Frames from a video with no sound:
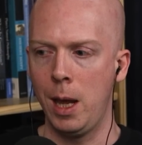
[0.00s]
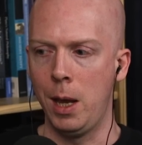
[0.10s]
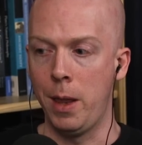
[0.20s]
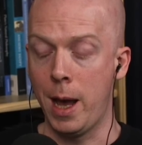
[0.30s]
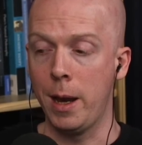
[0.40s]

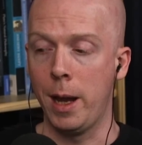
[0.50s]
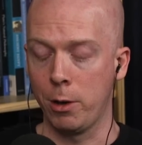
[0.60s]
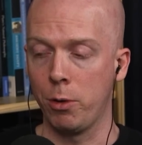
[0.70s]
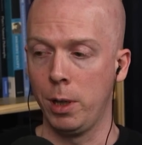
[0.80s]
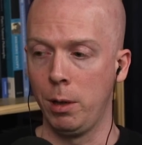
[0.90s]
And that
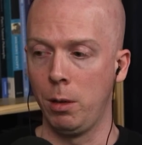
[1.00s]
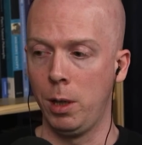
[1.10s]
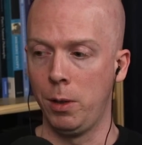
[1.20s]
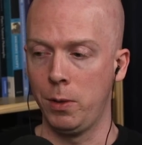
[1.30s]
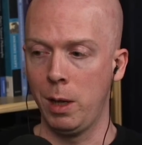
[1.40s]
actually,
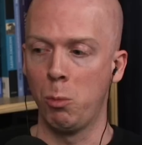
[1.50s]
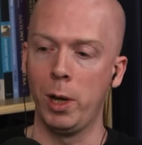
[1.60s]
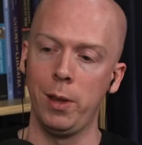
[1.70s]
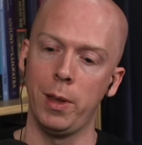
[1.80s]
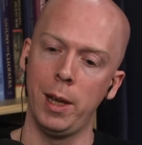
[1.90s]
in the same
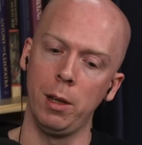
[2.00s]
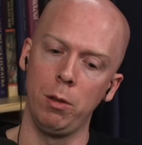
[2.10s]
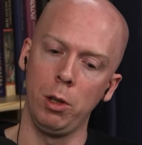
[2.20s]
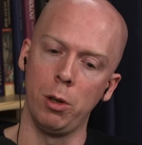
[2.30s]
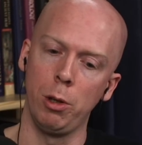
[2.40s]
way that,
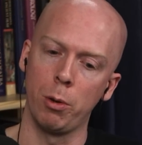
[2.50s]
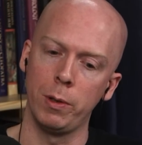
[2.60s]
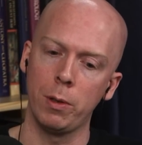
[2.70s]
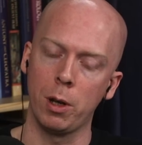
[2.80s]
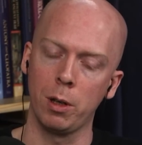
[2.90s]
you know, you
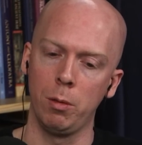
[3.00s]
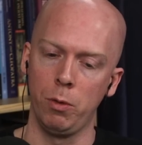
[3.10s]
always talk,